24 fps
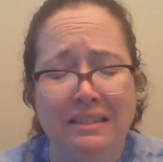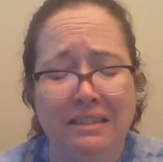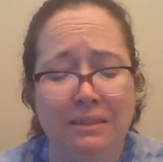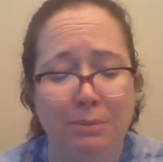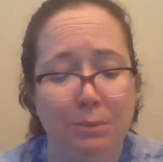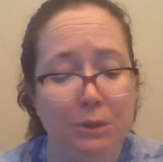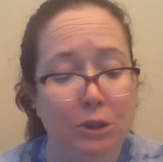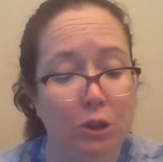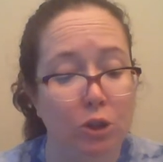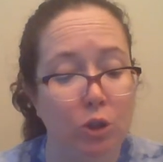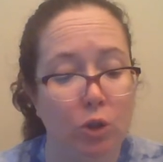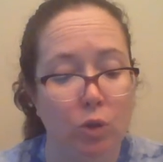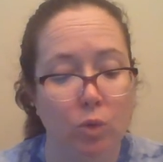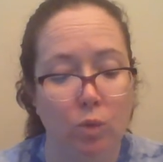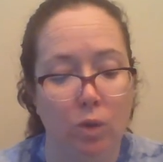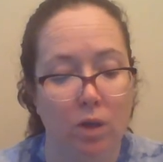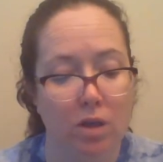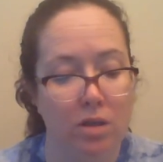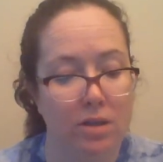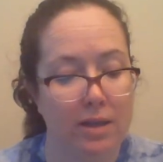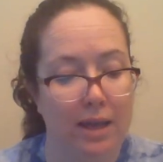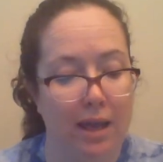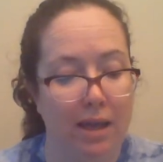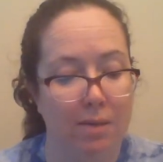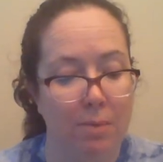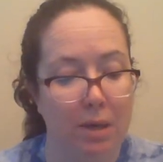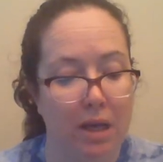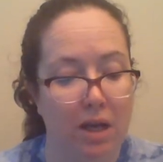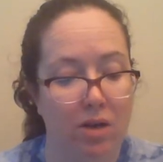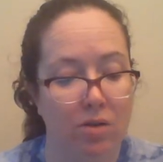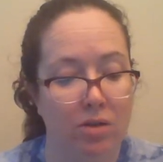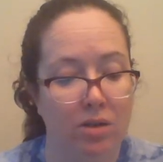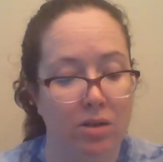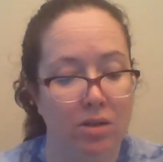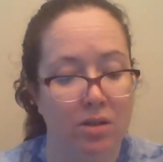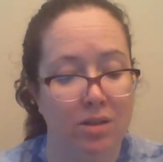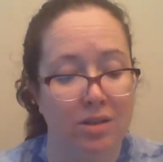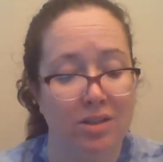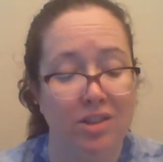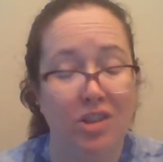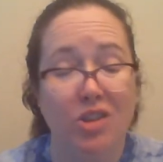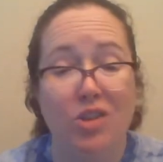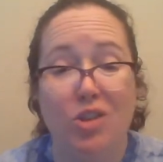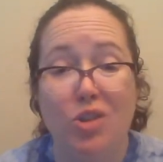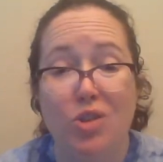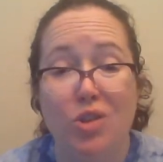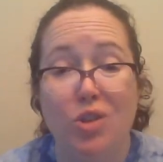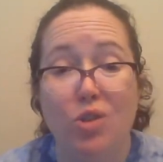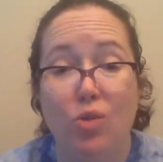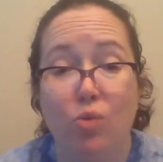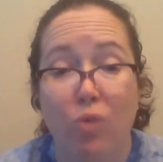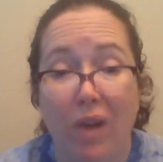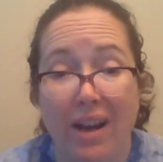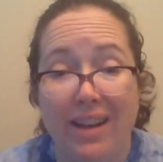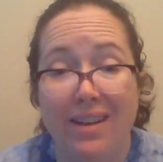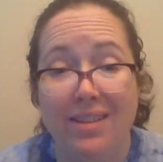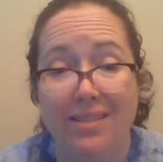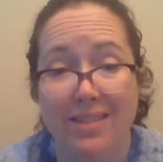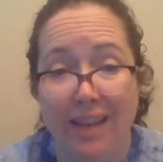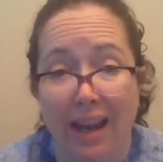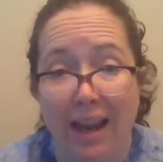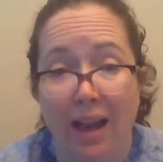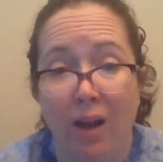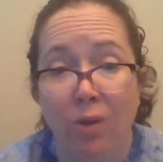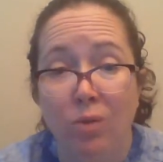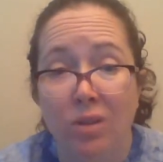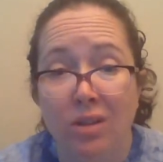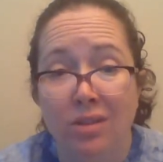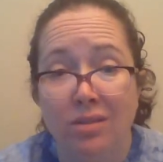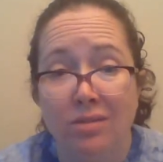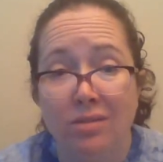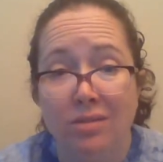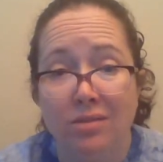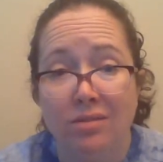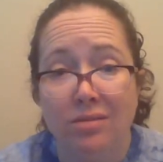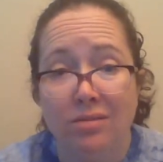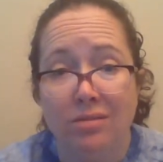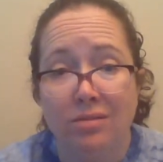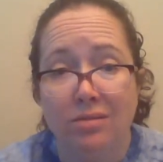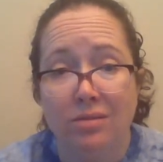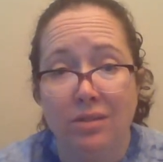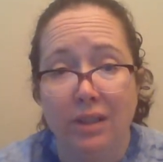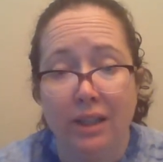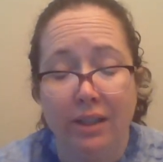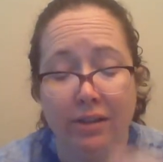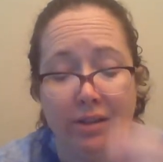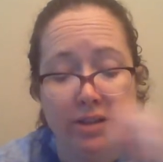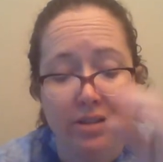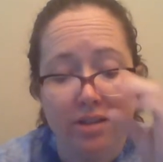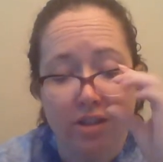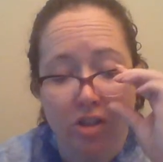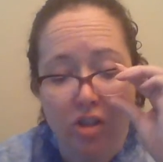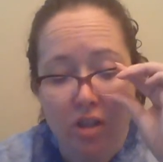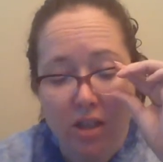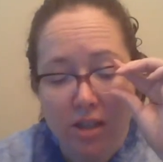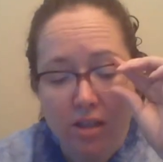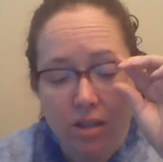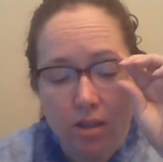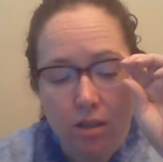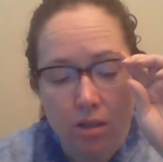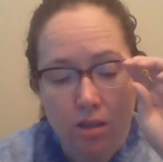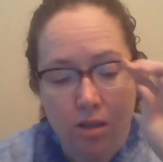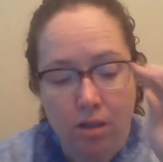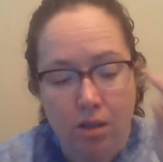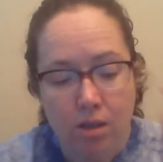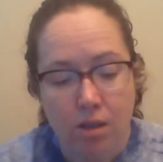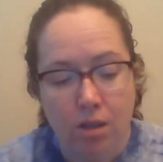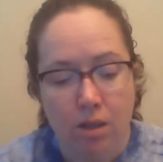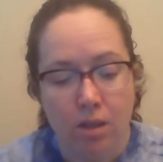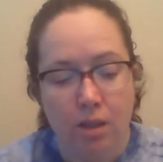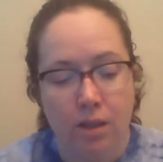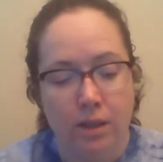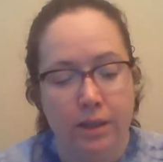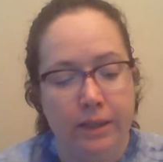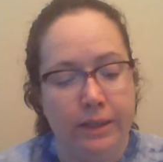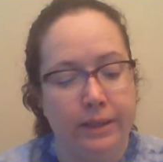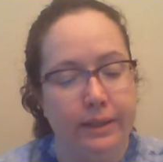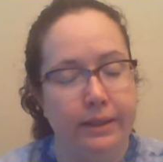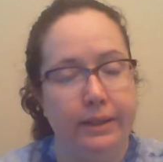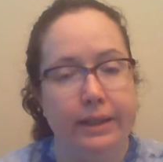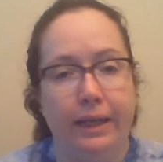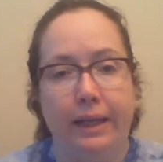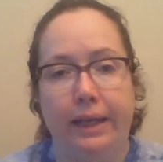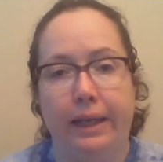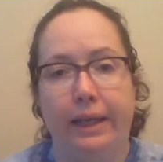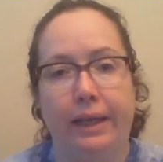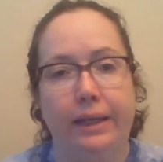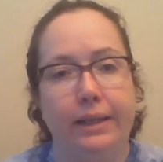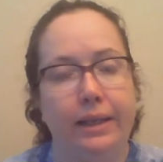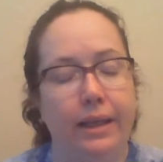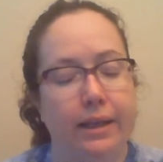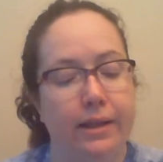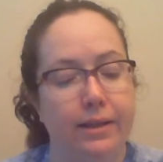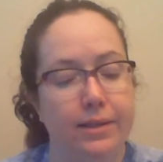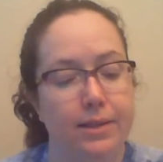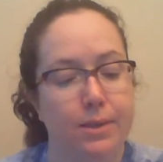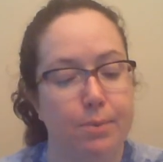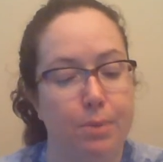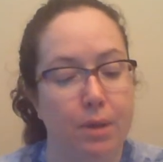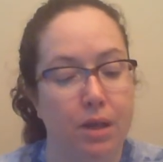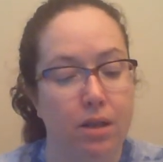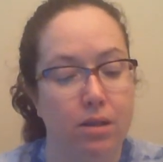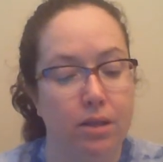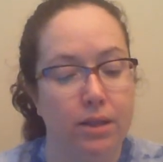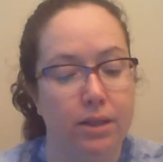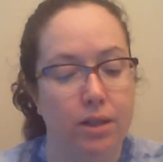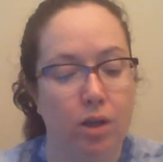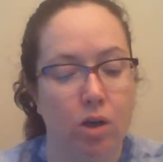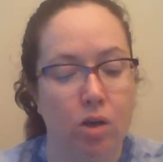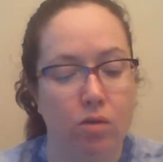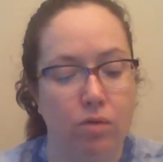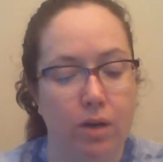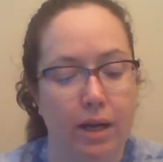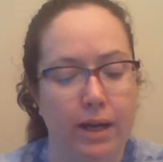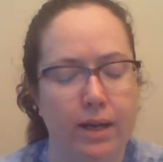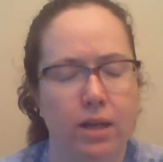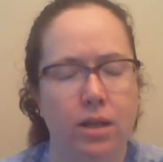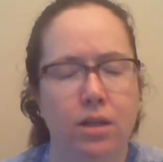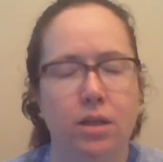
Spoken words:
But no words came out. "Could you just write it down?" Harry suggested. "Nah, can't spell it. All right.